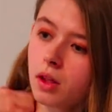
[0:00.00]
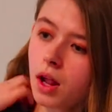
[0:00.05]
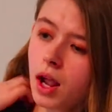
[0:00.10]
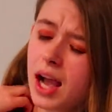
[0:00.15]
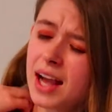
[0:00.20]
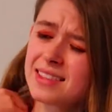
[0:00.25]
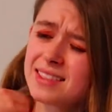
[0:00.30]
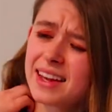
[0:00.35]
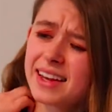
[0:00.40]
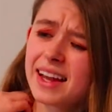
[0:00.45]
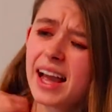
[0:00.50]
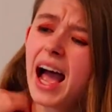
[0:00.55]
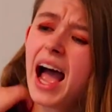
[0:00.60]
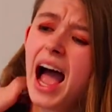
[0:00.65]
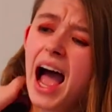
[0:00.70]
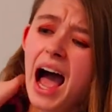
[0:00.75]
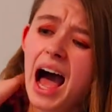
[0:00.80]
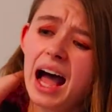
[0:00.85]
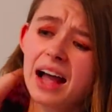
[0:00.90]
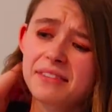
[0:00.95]
And like
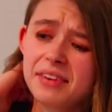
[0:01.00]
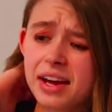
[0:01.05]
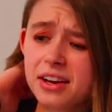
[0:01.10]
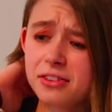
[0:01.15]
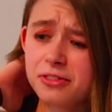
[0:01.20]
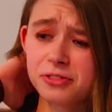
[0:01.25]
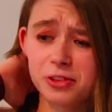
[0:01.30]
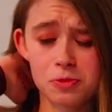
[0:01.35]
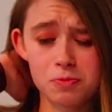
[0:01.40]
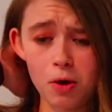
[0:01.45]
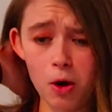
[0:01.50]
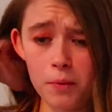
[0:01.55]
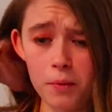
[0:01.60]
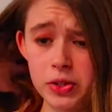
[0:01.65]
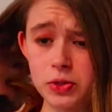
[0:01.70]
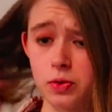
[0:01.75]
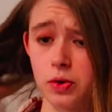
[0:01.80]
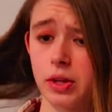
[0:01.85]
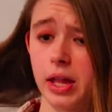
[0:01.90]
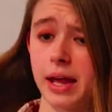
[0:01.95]
I've had a few
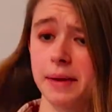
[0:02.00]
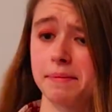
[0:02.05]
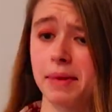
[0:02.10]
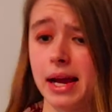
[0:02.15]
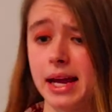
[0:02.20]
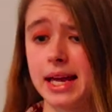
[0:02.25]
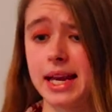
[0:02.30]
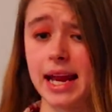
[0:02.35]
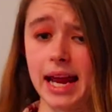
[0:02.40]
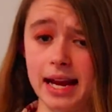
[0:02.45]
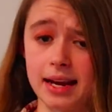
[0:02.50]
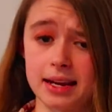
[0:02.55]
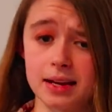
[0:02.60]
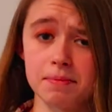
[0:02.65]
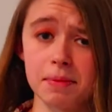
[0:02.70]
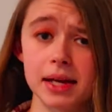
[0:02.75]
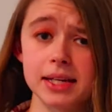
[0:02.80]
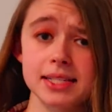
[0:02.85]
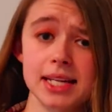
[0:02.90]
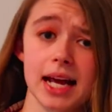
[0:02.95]
moments where like my Canadian
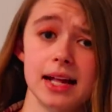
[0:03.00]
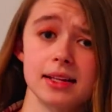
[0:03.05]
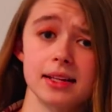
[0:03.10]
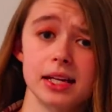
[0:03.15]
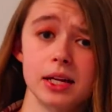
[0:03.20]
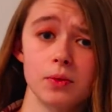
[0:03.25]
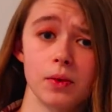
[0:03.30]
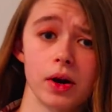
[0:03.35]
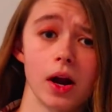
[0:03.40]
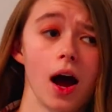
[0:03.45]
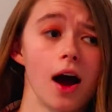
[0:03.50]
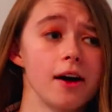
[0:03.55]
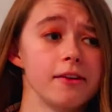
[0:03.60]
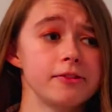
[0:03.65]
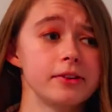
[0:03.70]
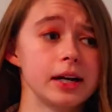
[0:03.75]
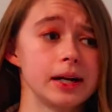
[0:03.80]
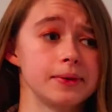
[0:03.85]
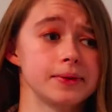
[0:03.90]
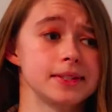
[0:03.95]
mentality went off
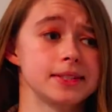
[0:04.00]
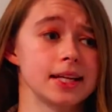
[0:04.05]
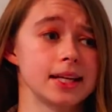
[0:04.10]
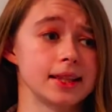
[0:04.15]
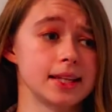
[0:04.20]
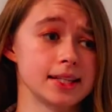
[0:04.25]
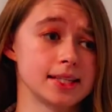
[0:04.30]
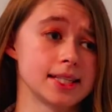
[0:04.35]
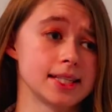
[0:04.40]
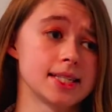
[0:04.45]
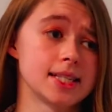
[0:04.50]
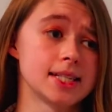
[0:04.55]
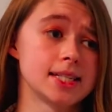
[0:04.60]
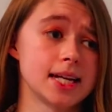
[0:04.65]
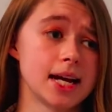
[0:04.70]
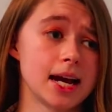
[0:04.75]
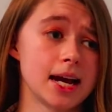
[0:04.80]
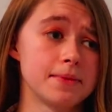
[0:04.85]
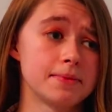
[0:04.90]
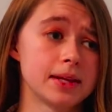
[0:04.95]
and I was like, this is the
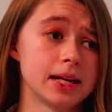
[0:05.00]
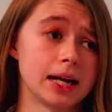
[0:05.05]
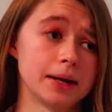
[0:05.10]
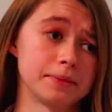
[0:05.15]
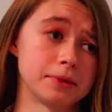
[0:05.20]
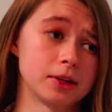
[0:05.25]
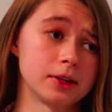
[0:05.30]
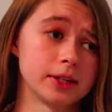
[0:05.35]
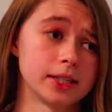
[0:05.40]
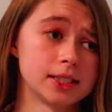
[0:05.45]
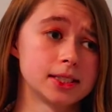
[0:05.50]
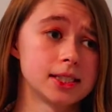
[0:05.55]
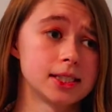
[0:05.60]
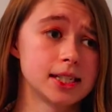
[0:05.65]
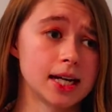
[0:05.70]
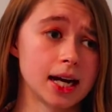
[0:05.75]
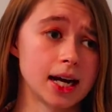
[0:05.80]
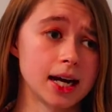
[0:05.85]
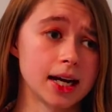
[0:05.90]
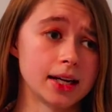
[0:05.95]
time that I'm going to
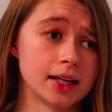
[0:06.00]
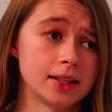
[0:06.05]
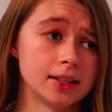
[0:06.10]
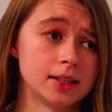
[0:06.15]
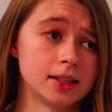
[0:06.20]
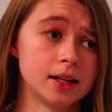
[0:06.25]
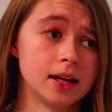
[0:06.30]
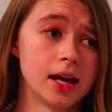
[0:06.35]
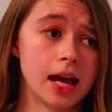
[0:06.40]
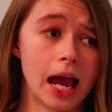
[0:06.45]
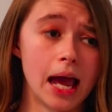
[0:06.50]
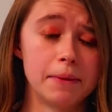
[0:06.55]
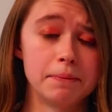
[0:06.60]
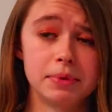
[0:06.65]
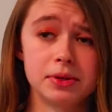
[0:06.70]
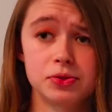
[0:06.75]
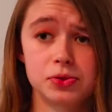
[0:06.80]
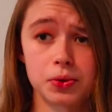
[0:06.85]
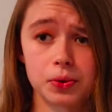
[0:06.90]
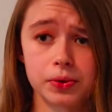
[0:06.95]
die and
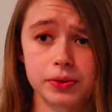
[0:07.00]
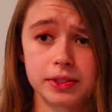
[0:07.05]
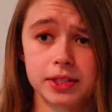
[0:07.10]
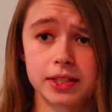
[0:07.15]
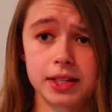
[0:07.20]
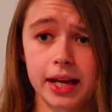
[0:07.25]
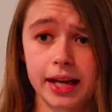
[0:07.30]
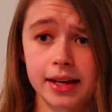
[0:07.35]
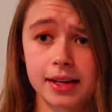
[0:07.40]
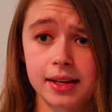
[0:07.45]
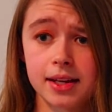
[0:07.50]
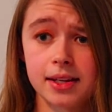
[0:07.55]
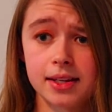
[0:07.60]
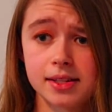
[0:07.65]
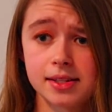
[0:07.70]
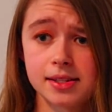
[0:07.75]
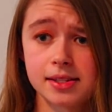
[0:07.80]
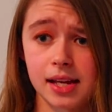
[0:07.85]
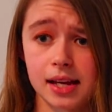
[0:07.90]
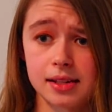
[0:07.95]
be sold to like
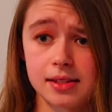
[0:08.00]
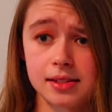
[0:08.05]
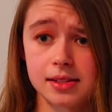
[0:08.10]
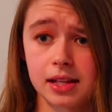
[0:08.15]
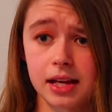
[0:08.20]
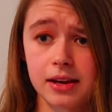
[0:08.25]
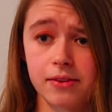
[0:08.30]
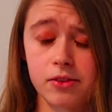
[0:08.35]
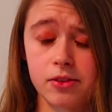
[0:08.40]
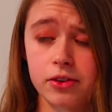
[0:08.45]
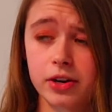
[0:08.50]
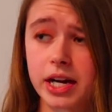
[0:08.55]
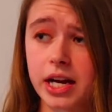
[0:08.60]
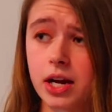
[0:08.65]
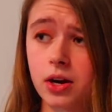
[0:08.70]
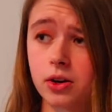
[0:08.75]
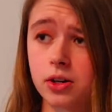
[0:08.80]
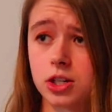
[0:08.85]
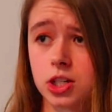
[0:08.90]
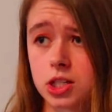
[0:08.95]
sex slavery
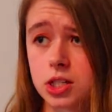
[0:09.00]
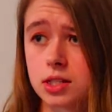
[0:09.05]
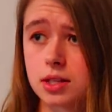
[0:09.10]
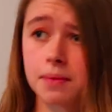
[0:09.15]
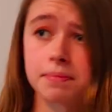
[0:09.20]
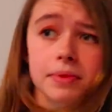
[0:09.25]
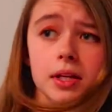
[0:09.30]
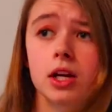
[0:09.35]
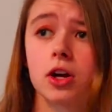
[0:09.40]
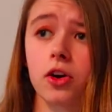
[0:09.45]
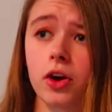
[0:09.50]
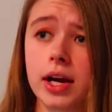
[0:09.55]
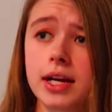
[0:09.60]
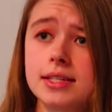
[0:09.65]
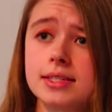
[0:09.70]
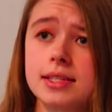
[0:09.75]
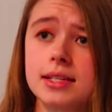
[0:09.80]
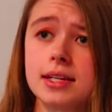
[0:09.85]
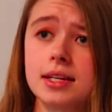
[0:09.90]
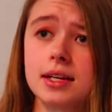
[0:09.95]
or just something
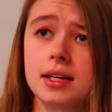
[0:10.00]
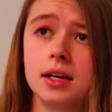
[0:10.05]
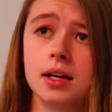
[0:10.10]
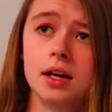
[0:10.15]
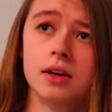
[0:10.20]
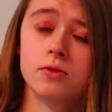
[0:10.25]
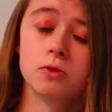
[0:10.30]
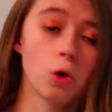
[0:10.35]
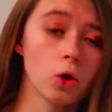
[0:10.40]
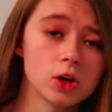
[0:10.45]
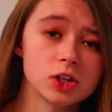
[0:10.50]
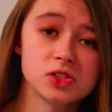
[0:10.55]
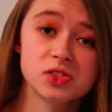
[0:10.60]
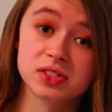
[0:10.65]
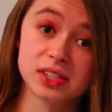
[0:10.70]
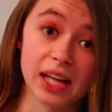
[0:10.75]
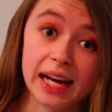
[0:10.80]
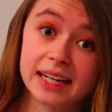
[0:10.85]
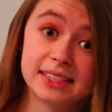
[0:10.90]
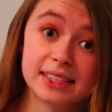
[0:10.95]
crazy. Of course,
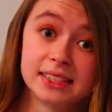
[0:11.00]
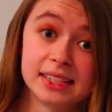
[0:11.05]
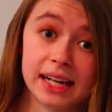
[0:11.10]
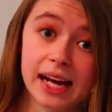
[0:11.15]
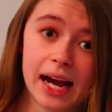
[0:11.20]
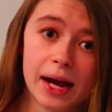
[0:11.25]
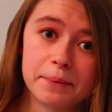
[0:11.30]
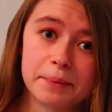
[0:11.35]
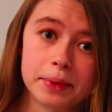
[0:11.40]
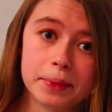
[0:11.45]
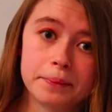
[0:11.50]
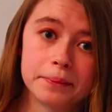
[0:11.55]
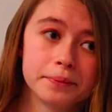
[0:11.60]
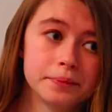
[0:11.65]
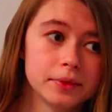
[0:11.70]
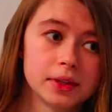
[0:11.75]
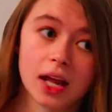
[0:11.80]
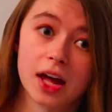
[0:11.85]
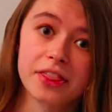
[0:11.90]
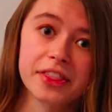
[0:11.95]
that didn't happen.
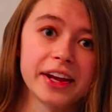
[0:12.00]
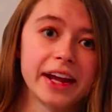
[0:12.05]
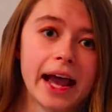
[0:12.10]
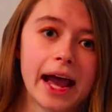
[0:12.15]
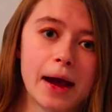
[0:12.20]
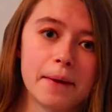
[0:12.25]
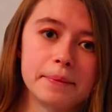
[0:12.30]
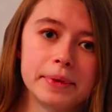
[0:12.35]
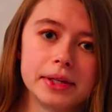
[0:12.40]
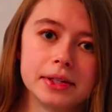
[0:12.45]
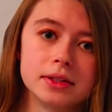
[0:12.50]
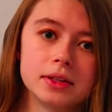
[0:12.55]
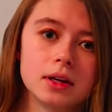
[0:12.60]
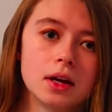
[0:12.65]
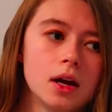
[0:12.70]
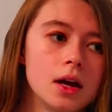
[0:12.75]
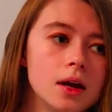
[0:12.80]
Nothing happened.